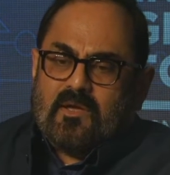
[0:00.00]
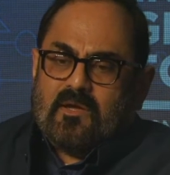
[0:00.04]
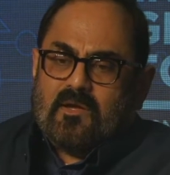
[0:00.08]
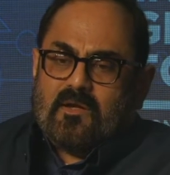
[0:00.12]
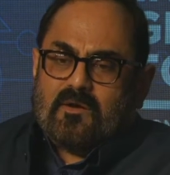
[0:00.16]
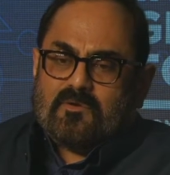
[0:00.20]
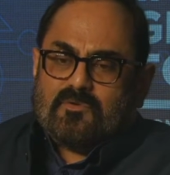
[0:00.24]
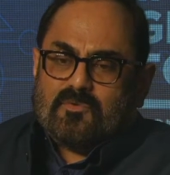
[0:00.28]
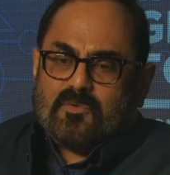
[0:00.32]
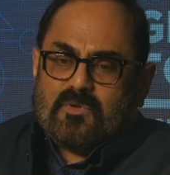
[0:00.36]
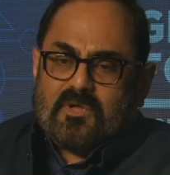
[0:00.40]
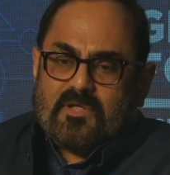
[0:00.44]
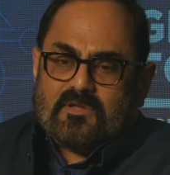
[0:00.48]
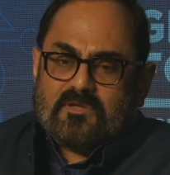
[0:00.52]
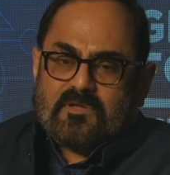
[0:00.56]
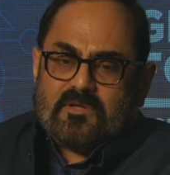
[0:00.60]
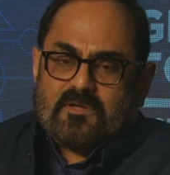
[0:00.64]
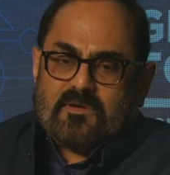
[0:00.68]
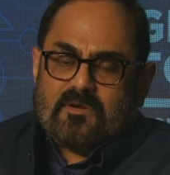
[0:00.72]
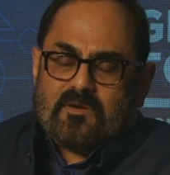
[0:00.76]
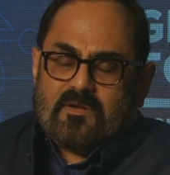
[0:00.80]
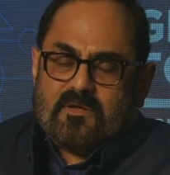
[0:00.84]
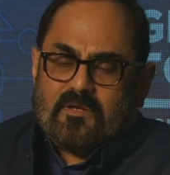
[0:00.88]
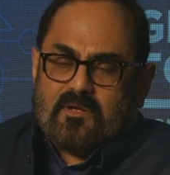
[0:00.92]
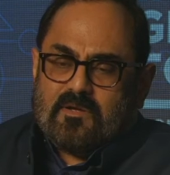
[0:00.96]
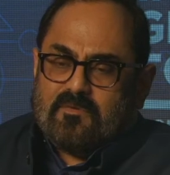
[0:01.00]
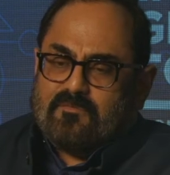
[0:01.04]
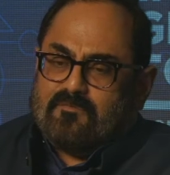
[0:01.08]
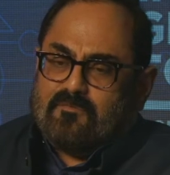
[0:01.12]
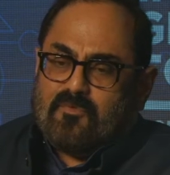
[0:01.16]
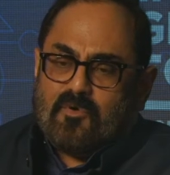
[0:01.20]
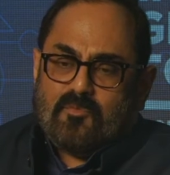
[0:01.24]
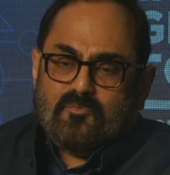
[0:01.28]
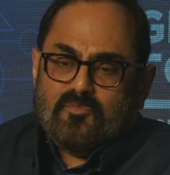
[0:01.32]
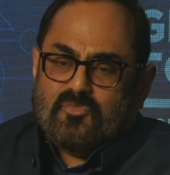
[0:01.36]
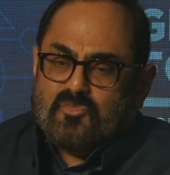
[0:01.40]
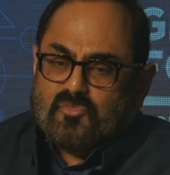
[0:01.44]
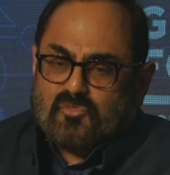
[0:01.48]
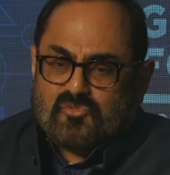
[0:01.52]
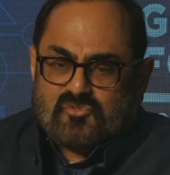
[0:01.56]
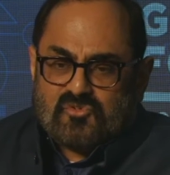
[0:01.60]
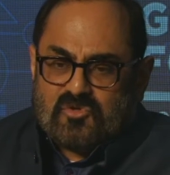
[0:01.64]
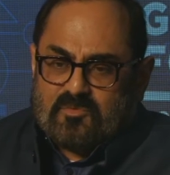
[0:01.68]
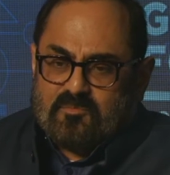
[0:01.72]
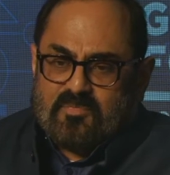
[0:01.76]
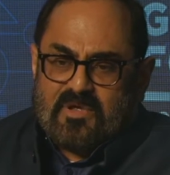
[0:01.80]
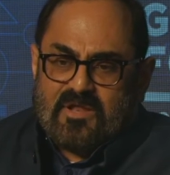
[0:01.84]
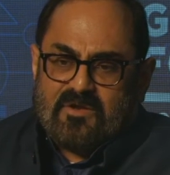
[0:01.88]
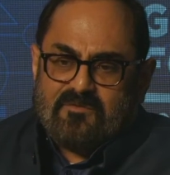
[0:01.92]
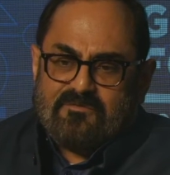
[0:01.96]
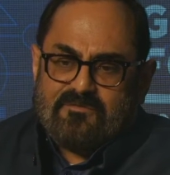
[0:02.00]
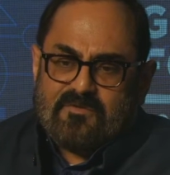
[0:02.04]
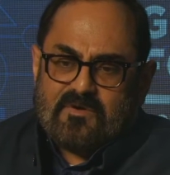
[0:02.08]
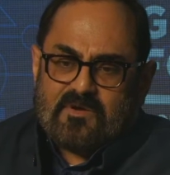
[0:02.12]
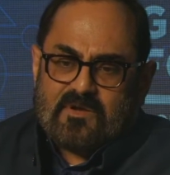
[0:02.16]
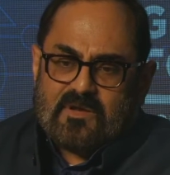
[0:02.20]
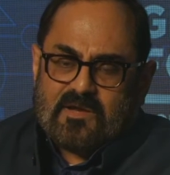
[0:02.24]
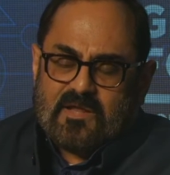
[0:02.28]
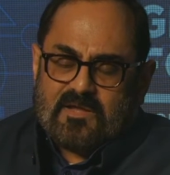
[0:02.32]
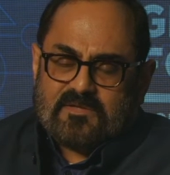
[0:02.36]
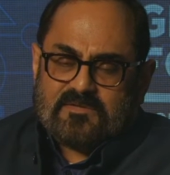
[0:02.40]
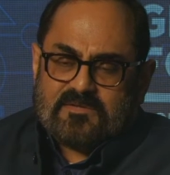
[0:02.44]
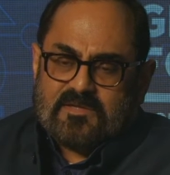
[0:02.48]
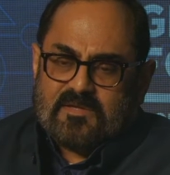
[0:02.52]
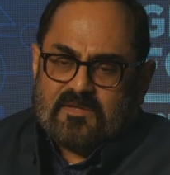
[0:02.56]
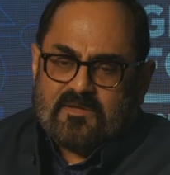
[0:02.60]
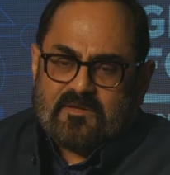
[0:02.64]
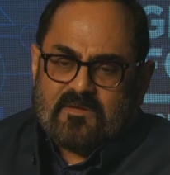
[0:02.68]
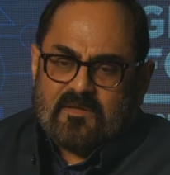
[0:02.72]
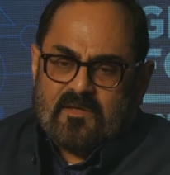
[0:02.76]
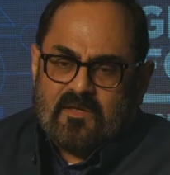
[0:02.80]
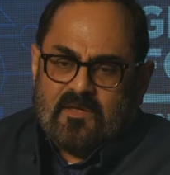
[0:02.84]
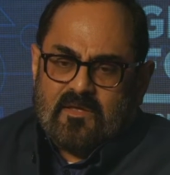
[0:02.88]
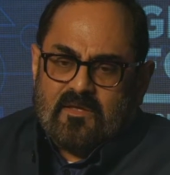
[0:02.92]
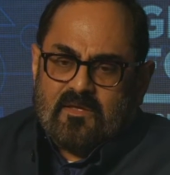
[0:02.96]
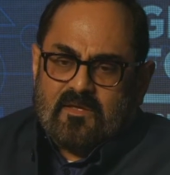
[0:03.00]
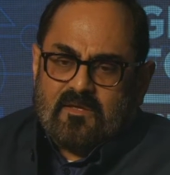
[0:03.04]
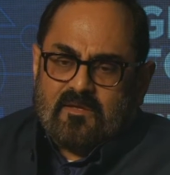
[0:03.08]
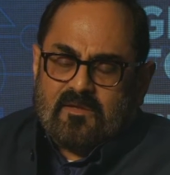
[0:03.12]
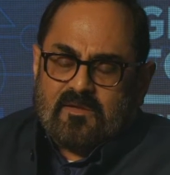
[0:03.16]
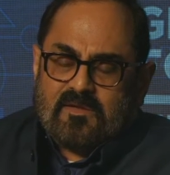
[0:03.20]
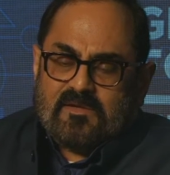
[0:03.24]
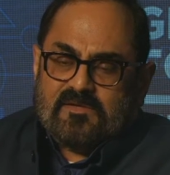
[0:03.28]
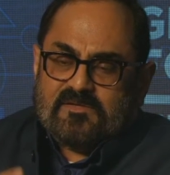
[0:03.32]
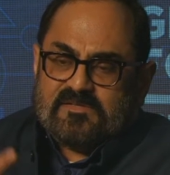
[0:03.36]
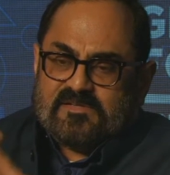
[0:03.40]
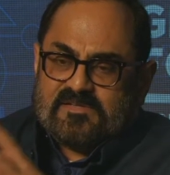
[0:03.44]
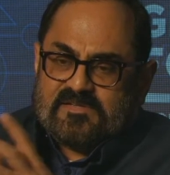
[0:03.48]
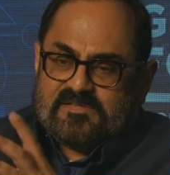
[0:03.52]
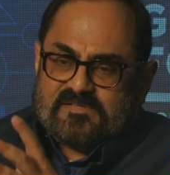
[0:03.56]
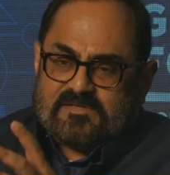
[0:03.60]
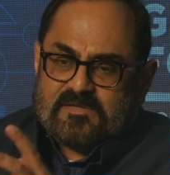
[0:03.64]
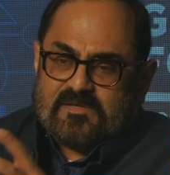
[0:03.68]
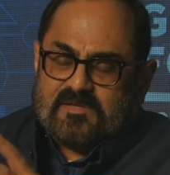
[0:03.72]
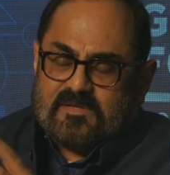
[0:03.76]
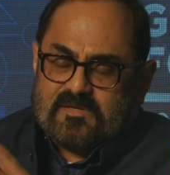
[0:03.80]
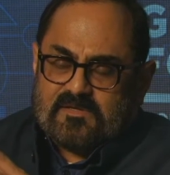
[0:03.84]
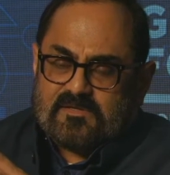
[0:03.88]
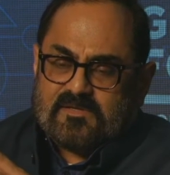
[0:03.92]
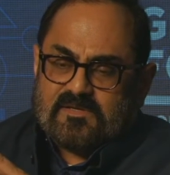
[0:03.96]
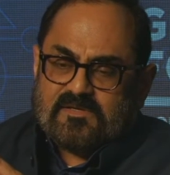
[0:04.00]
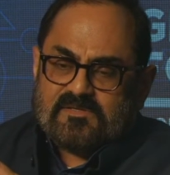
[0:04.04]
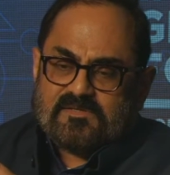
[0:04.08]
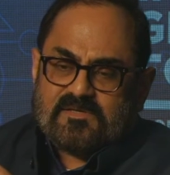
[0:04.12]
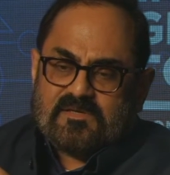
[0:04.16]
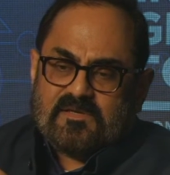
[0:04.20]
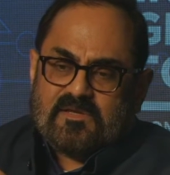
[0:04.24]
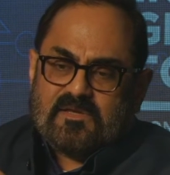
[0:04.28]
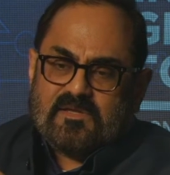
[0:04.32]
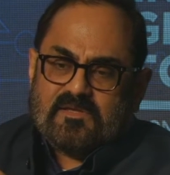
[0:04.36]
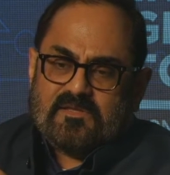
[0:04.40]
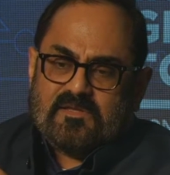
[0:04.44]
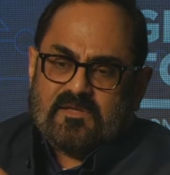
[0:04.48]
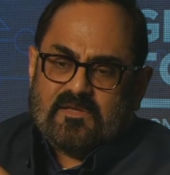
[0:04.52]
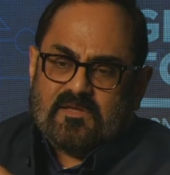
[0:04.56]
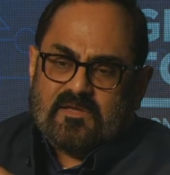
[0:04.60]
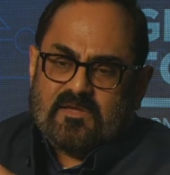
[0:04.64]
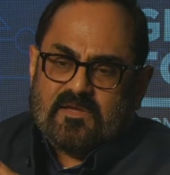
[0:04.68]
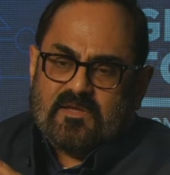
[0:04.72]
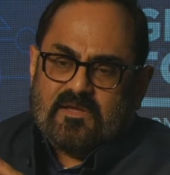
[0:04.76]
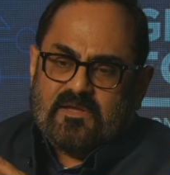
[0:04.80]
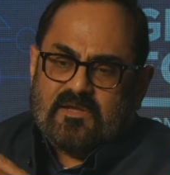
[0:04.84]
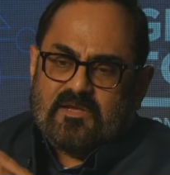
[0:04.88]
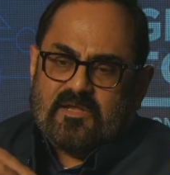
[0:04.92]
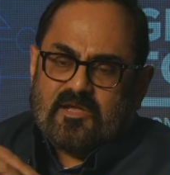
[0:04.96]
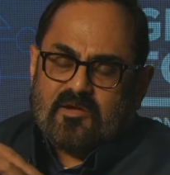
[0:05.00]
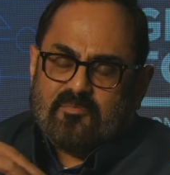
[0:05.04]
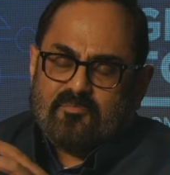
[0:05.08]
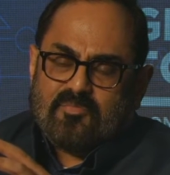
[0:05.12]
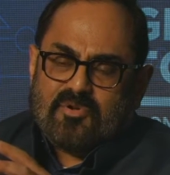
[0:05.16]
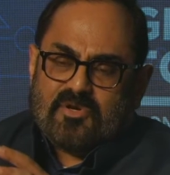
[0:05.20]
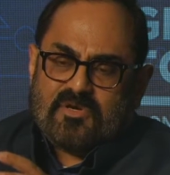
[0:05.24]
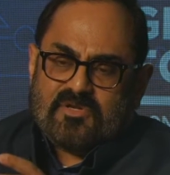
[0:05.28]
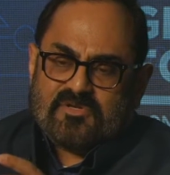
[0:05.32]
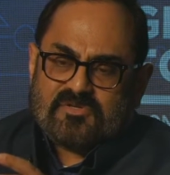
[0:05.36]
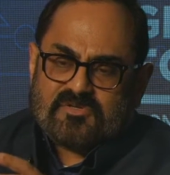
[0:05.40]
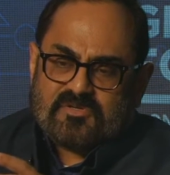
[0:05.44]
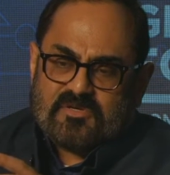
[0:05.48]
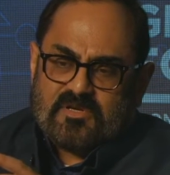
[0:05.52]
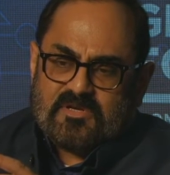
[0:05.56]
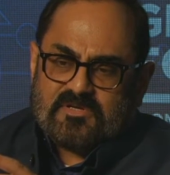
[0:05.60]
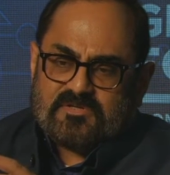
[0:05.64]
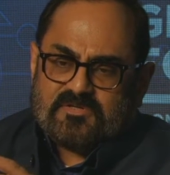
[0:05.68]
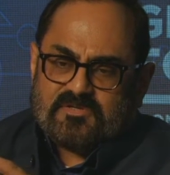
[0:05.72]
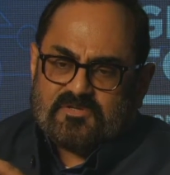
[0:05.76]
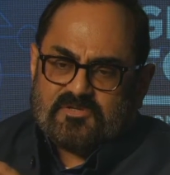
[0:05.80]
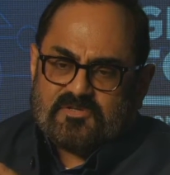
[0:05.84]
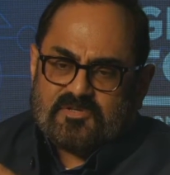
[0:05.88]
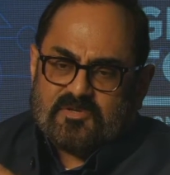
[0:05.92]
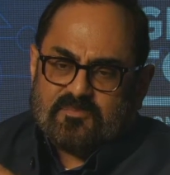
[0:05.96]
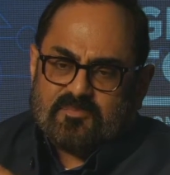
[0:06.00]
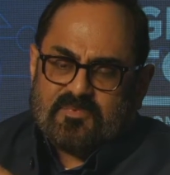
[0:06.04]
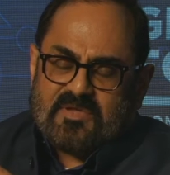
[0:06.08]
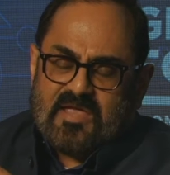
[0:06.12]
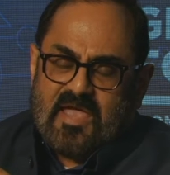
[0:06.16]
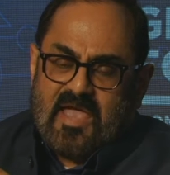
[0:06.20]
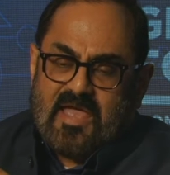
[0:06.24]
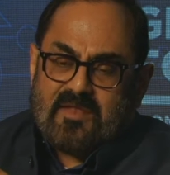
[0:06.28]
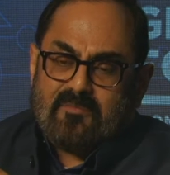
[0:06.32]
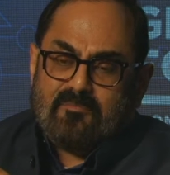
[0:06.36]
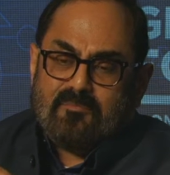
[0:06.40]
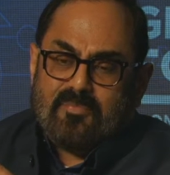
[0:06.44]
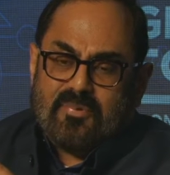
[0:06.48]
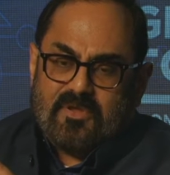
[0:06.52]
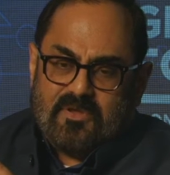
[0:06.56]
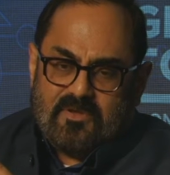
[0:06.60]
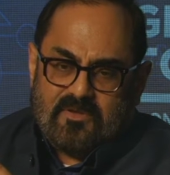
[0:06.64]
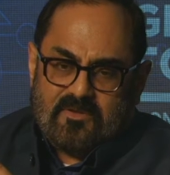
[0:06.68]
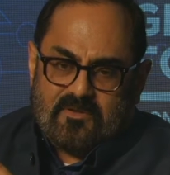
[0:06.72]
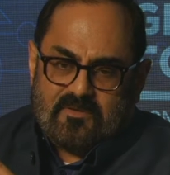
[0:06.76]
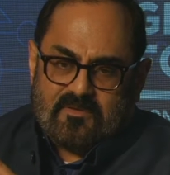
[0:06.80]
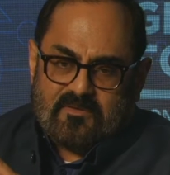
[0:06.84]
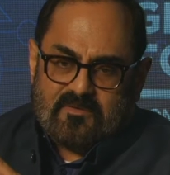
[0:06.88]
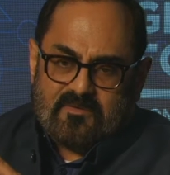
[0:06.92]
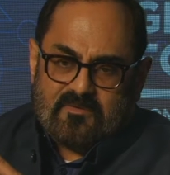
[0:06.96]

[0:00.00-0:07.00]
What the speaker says: together for mutual benefit, and I think increasingly the India-British relationship can be